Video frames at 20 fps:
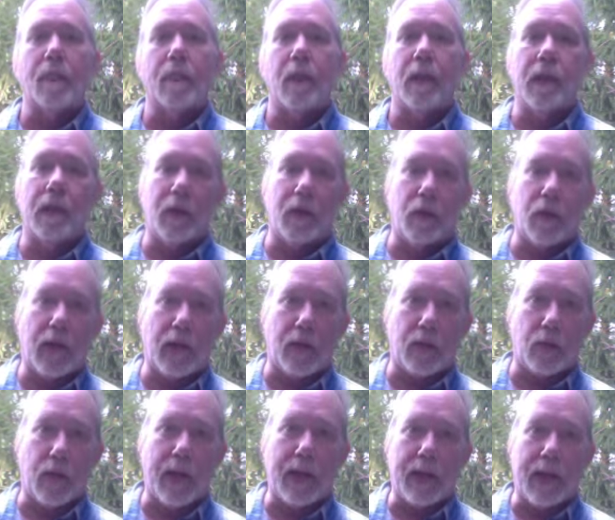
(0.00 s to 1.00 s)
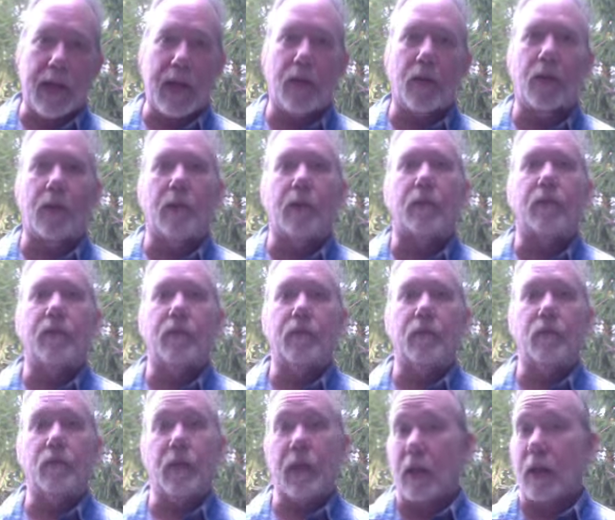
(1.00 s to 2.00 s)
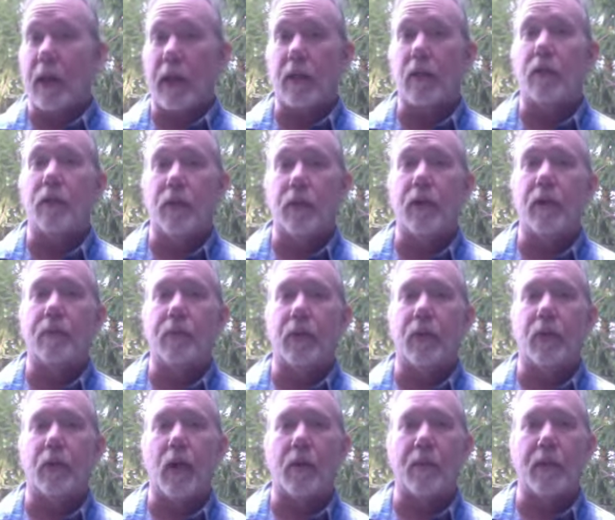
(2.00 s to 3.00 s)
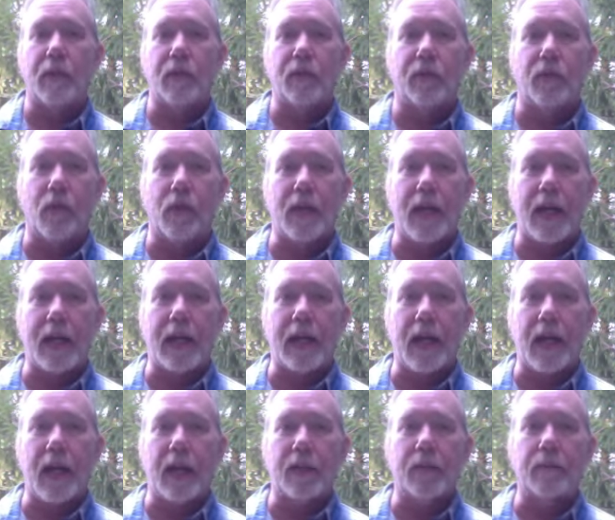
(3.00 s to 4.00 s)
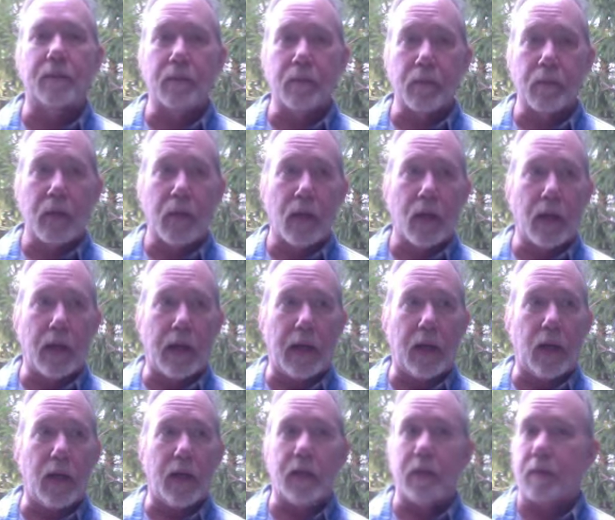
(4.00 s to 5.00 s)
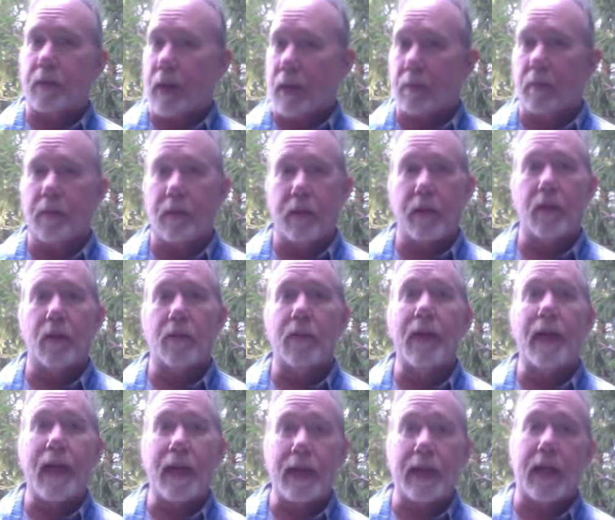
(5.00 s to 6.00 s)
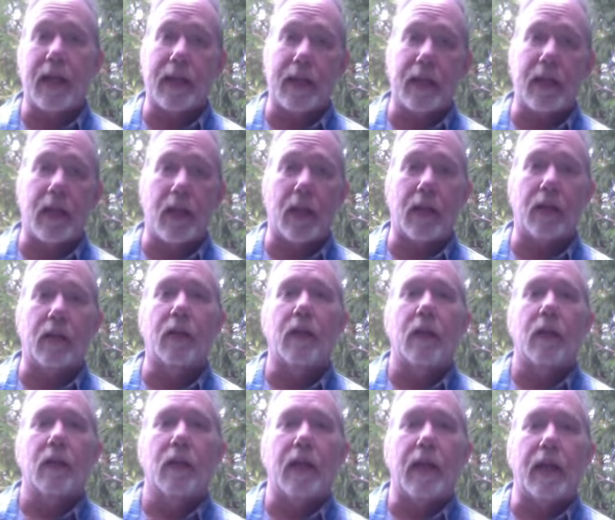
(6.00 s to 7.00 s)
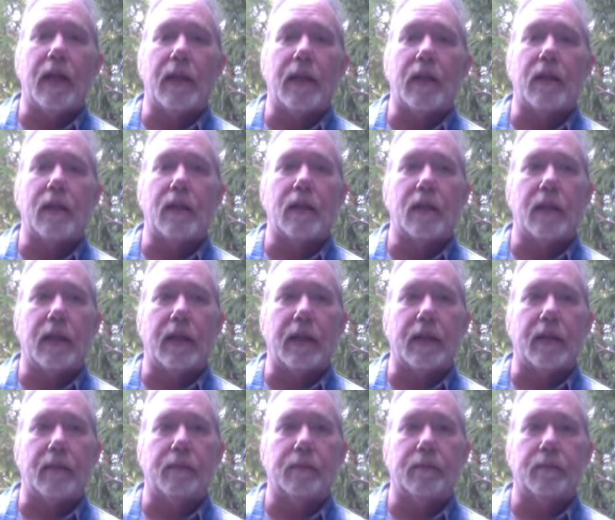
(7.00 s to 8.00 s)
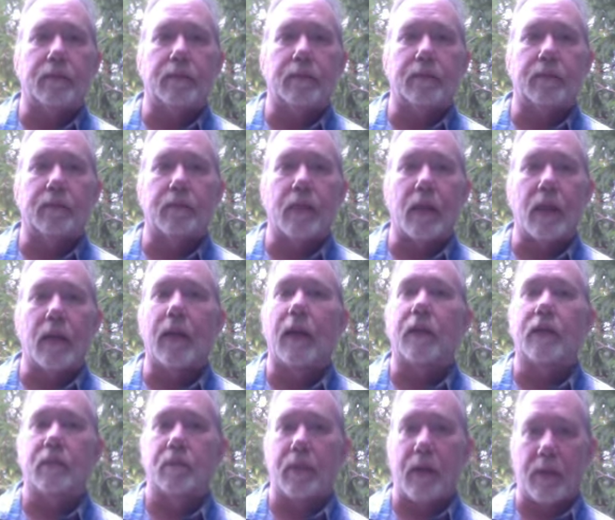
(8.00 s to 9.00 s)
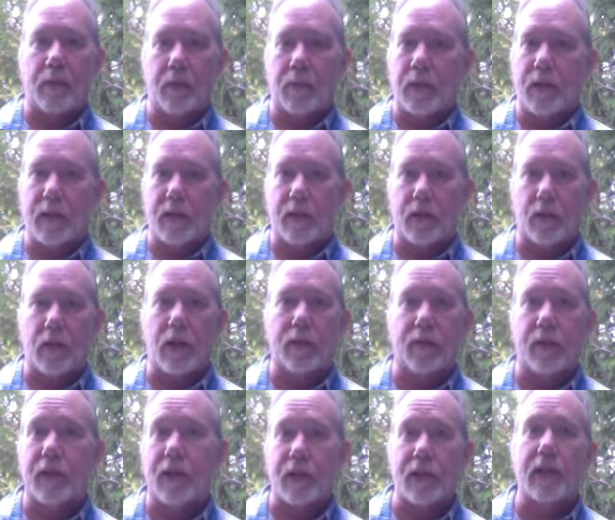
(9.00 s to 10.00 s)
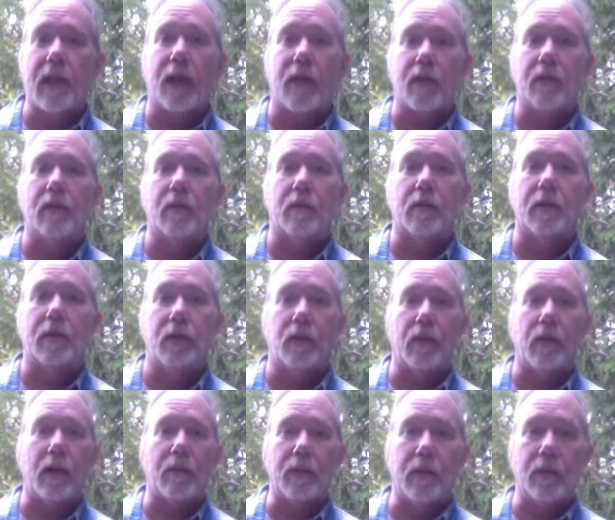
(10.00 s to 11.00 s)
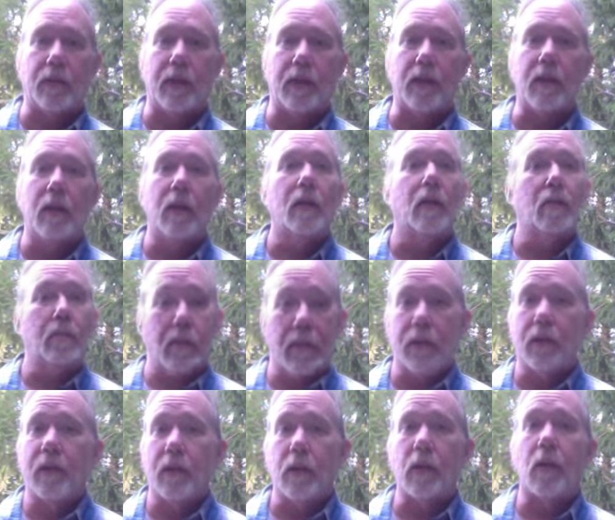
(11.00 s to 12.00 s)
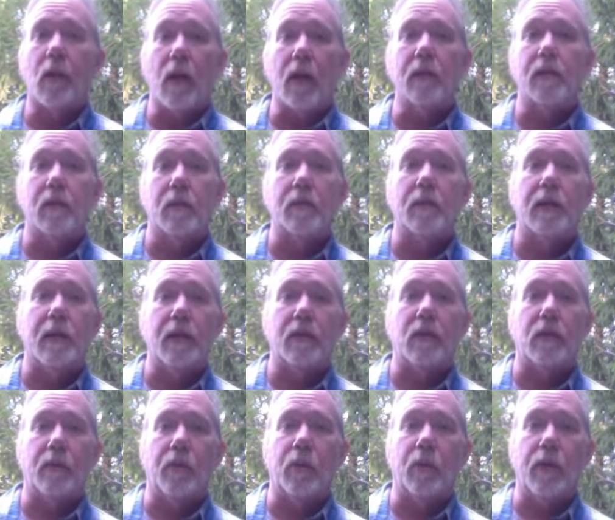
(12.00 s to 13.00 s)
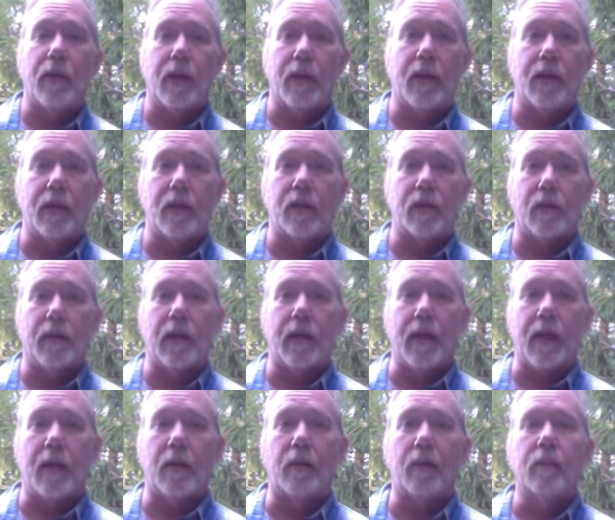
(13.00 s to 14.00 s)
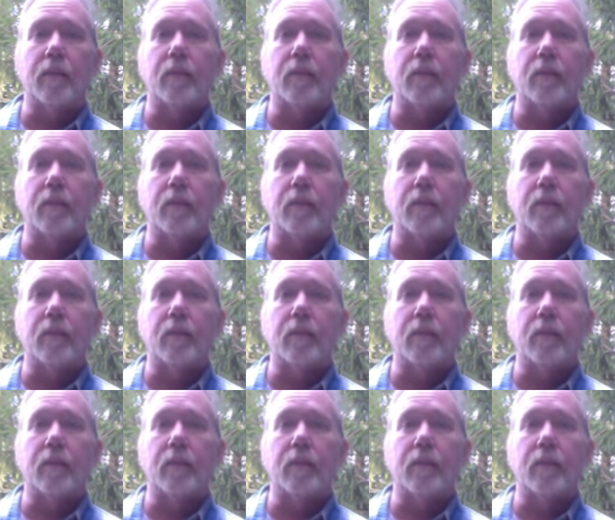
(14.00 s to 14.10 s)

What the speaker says: Right now the Reconnected Journey program is $4.99. It's probably going to be $8.99, and I'll probably still offer discounts similar to what I'm doing, but it's going to cost substantially more than it does right now.